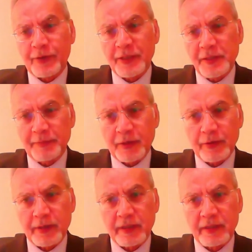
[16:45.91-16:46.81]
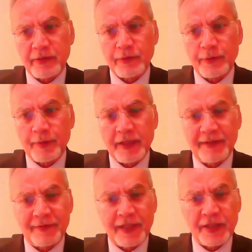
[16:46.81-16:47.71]
because it is used by
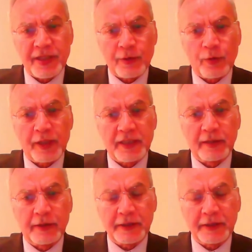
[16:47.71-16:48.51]
aviation quite a lot.